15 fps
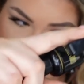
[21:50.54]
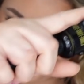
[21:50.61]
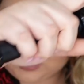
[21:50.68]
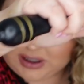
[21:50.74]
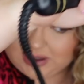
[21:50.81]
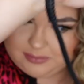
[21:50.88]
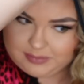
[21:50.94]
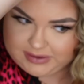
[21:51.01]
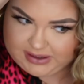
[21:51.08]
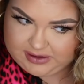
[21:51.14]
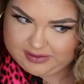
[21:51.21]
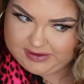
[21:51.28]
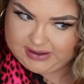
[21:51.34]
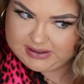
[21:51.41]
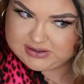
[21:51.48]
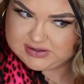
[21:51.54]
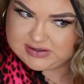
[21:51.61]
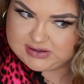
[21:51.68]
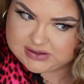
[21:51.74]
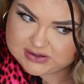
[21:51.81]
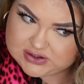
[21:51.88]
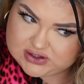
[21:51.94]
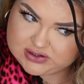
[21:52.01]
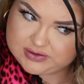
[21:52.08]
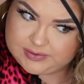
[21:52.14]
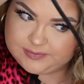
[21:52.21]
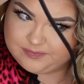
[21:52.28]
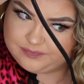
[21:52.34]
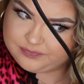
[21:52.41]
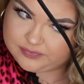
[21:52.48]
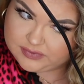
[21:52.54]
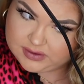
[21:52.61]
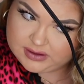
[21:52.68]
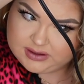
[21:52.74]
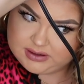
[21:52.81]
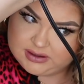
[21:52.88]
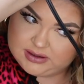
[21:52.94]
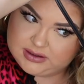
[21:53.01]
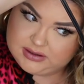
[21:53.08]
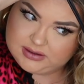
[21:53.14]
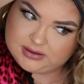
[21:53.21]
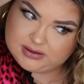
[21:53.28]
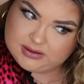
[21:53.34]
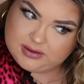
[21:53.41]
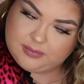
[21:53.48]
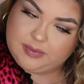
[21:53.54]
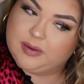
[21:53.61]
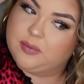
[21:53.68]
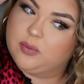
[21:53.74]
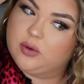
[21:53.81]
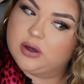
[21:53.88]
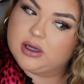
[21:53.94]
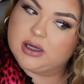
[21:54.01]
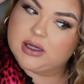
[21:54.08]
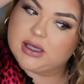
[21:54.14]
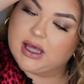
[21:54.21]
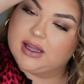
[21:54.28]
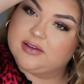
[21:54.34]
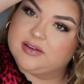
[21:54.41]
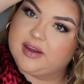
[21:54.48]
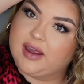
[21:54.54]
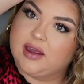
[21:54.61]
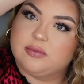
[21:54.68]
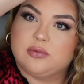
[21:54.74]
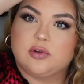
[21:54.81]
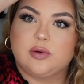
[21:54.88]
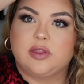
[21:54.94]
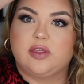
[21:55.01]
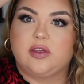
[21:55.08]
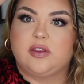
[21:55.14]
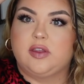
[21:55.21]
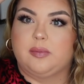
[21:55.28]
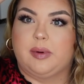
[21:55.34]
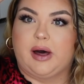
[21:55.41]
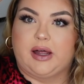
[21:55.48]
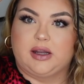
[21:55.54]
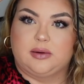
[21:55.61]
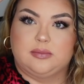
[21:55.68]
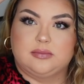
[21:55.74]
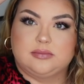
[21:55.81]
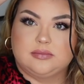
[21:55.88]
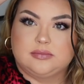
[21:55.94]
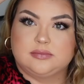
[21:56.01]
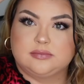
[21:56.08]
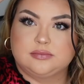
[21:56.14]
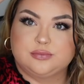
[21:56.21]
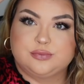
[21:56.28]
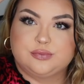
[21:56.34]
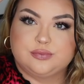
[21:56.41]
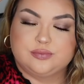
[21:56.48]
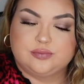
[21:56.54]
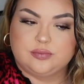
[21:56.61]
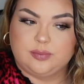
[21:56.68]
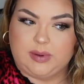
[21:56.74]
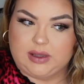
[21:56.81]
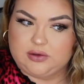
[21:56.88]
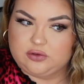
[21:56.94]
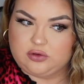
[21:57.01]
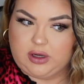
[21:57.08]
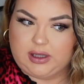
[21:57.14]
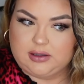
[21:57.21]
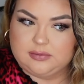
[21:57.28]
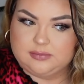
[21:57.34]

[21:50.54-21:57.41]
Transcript: you want. But I think it just looks a bit more untamed with the bottom being straight.